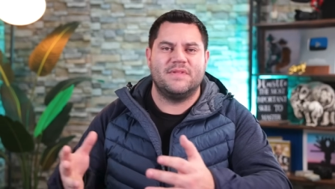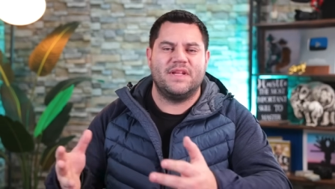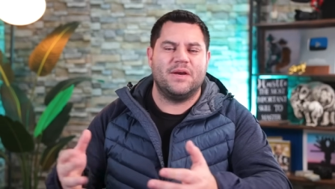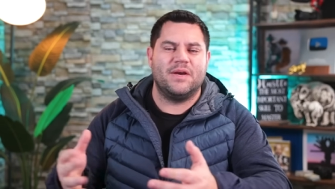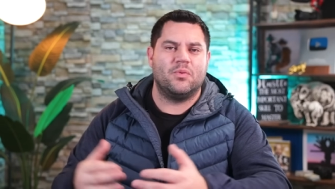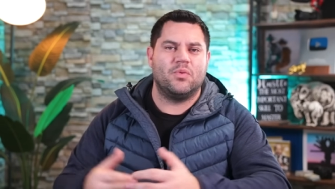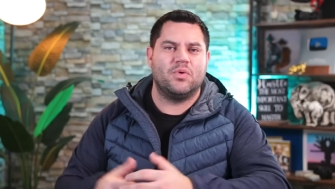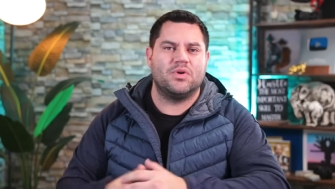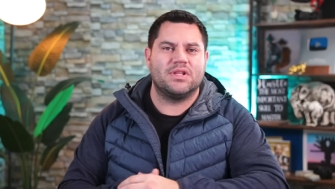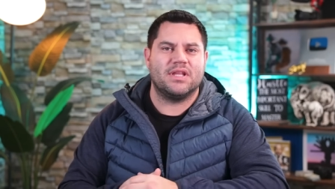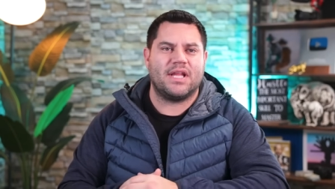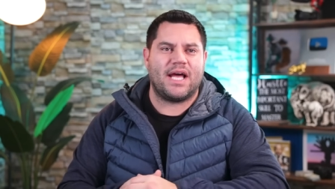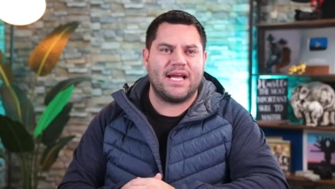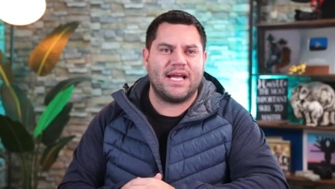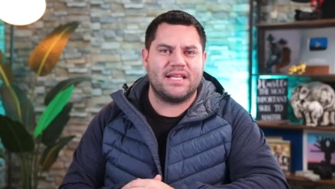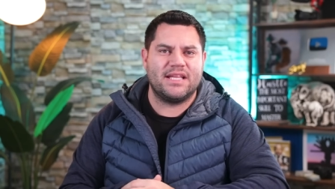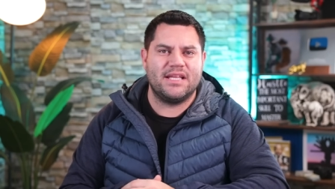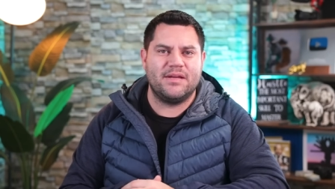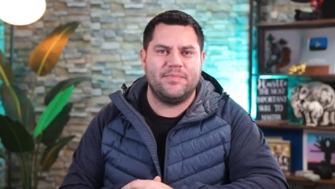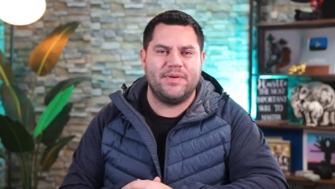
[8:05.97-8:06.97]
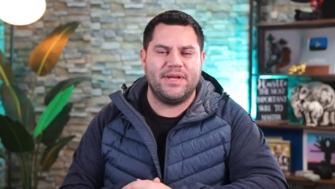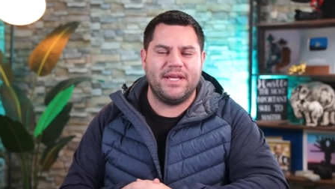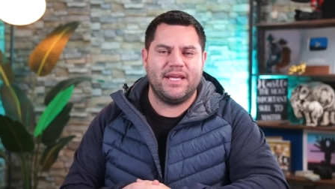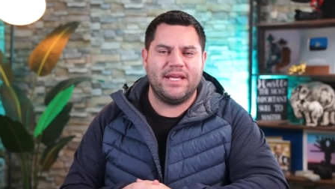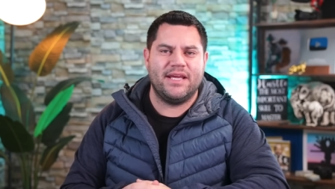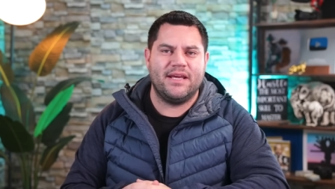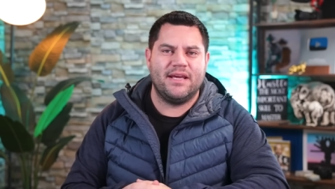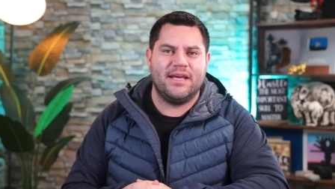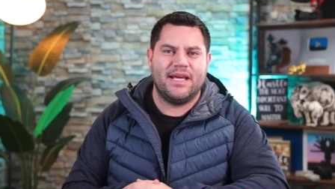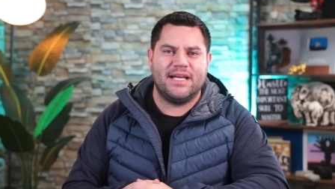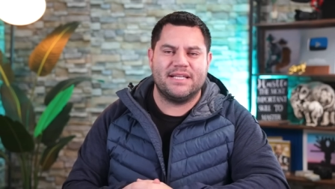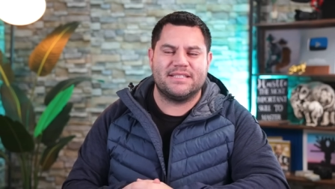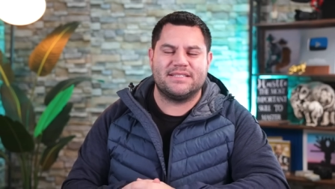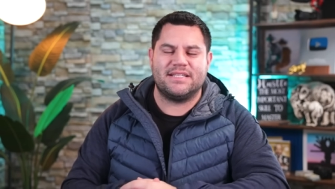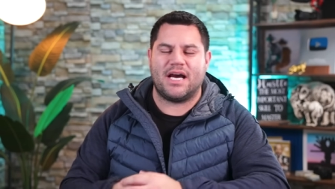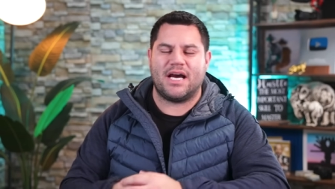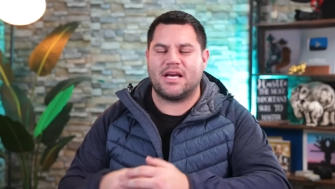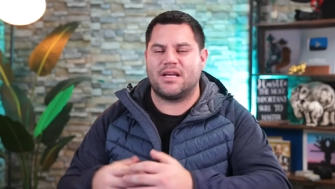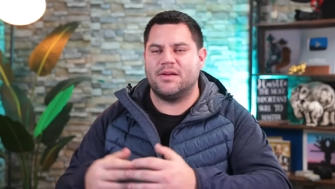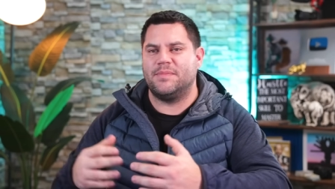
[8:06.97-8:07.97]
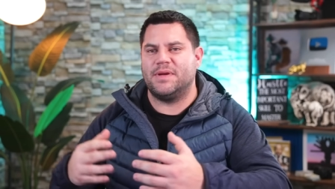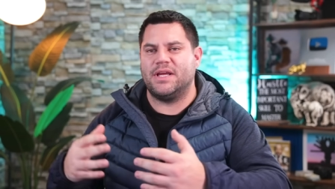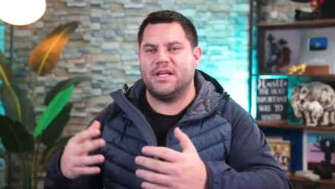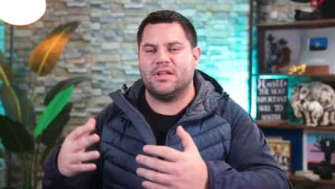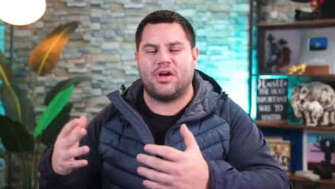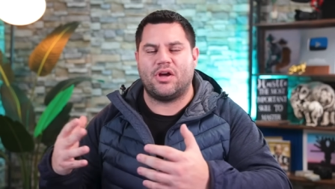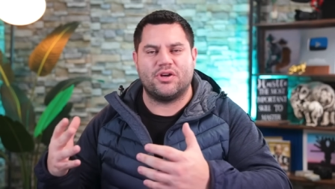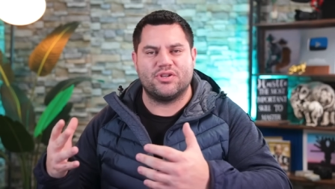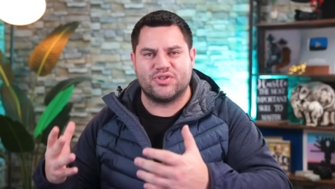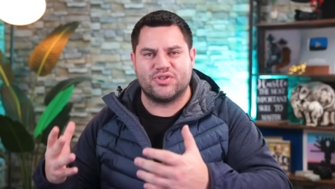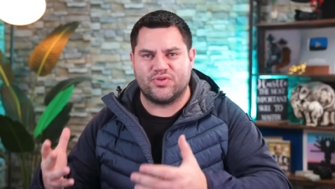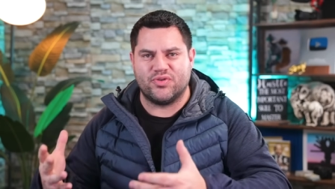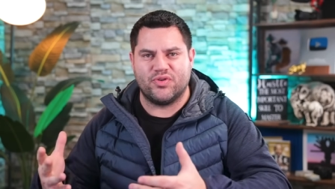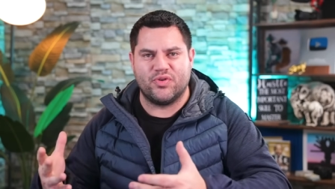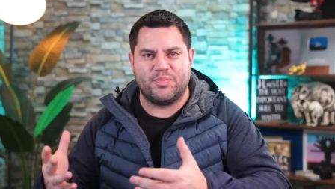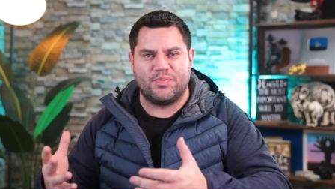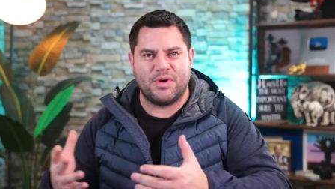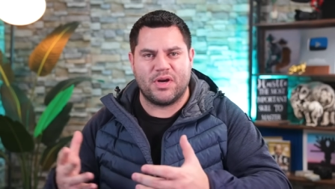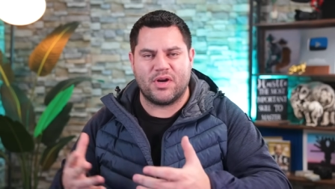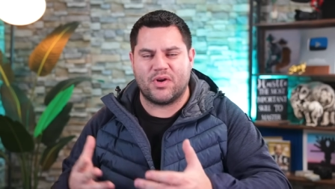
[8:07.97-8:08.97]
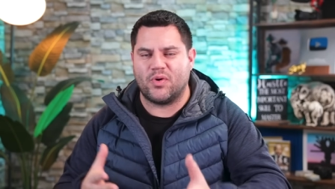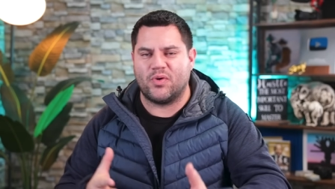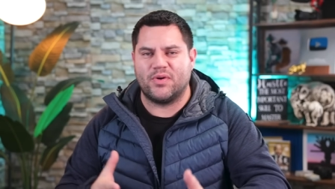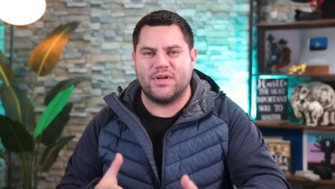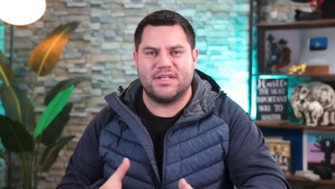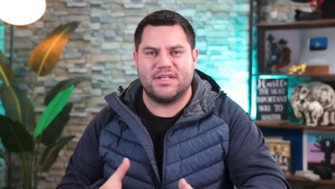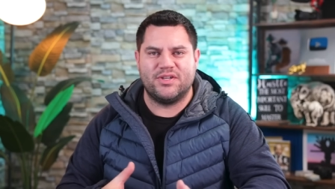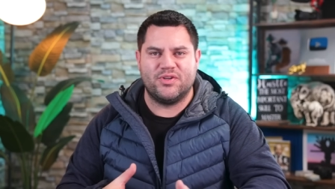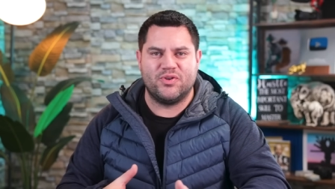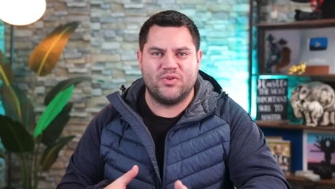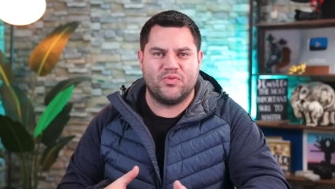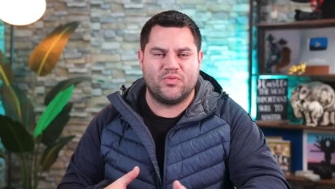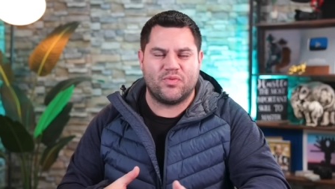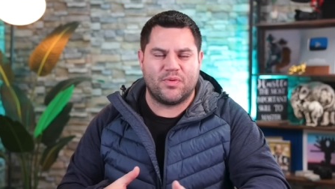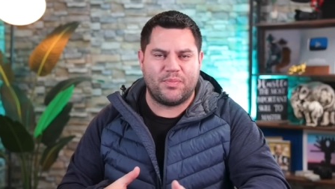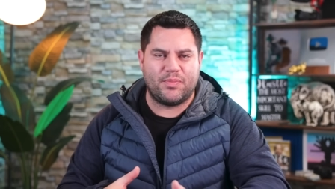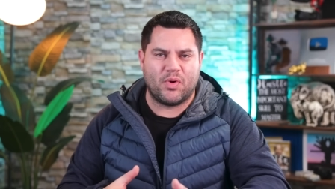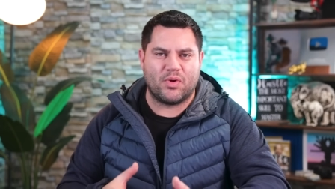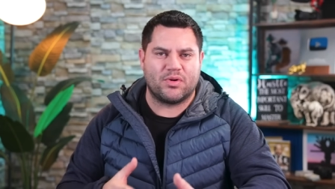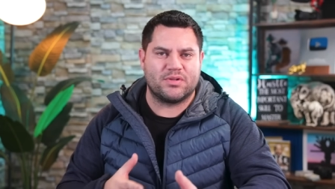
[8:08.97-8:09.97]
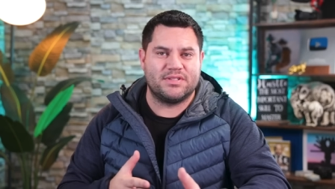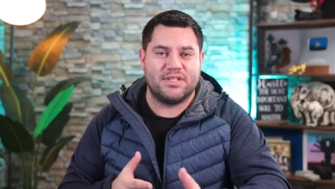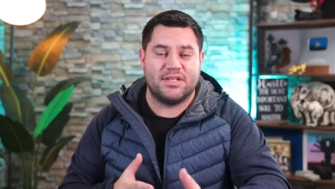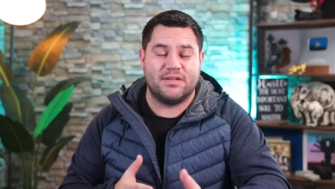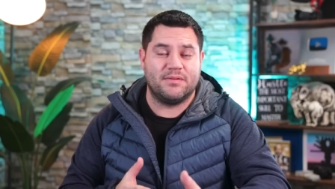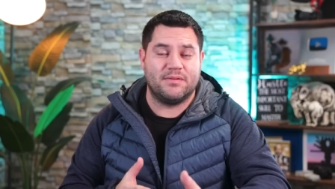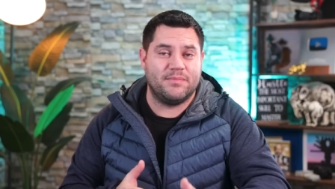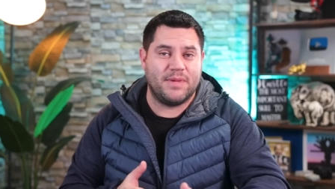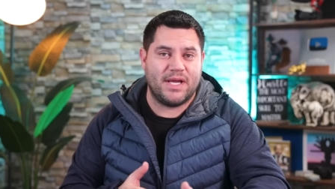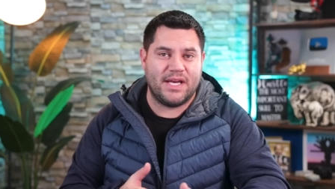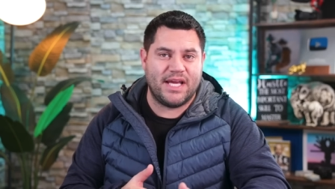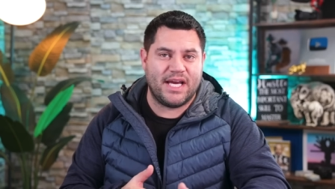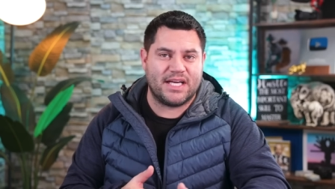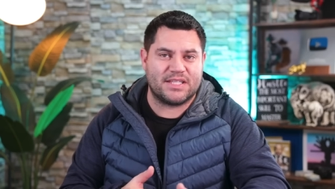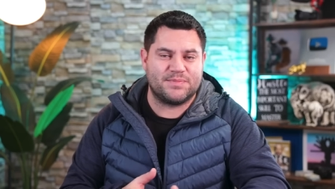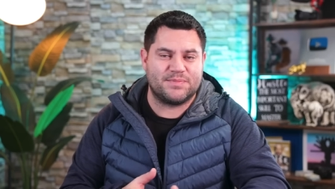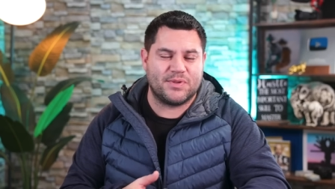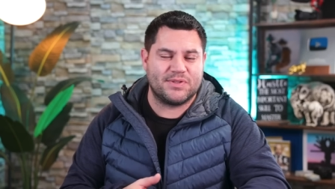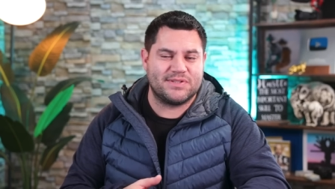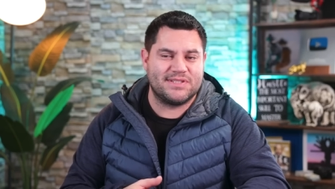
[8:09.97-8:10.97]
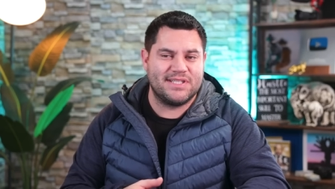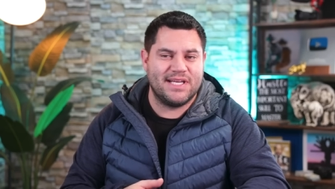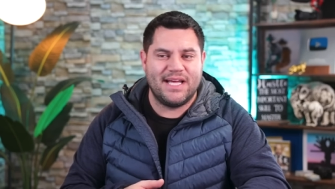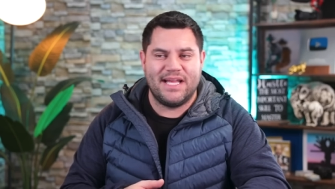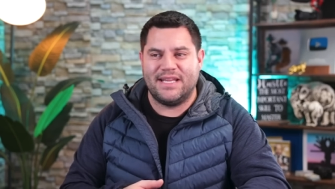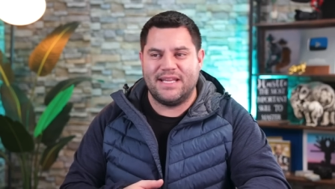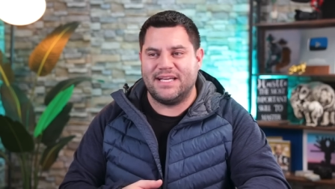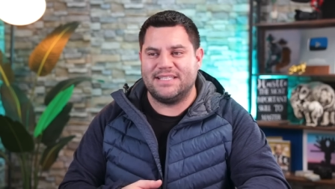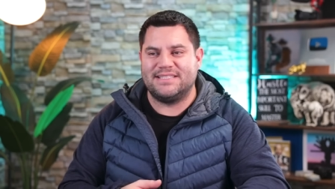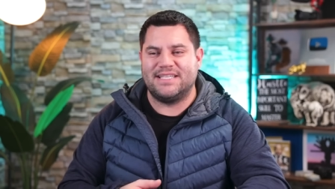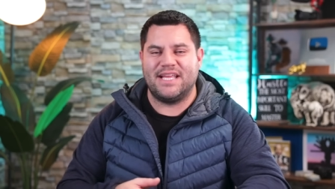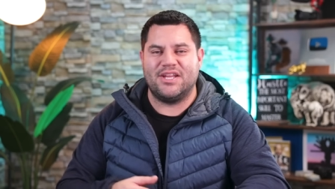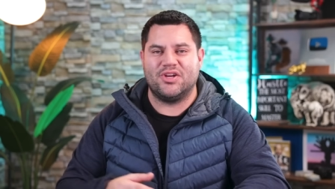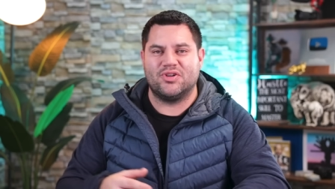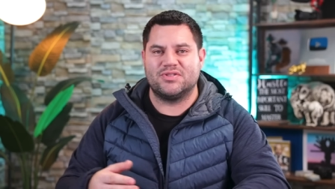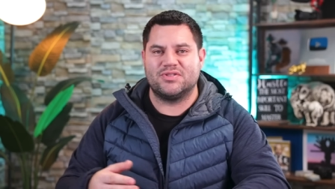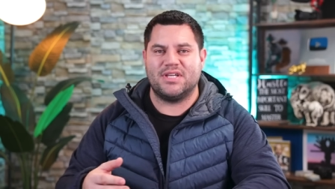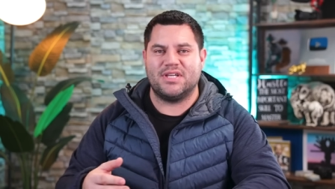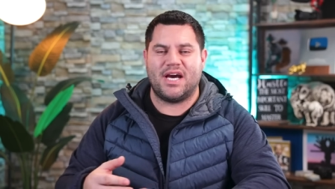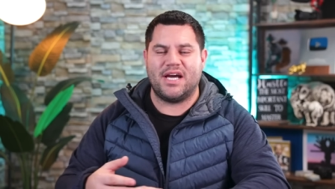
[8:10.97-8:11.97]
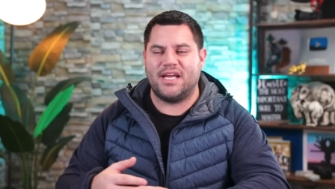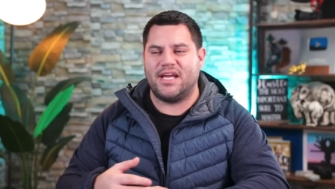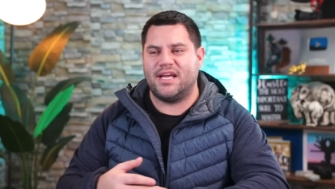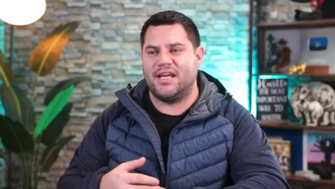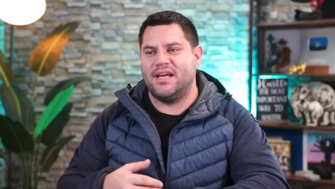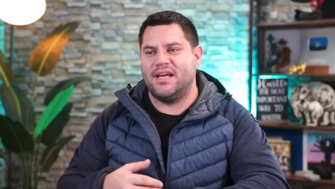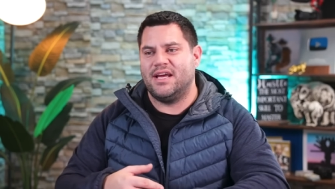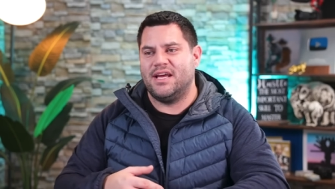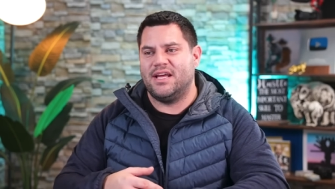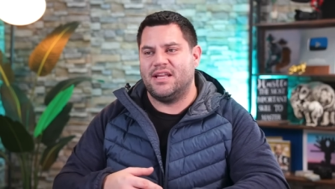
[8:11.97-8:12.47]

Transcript: it would likely be, it's not going to be a large group, according to reports and many experts. They say there's not a,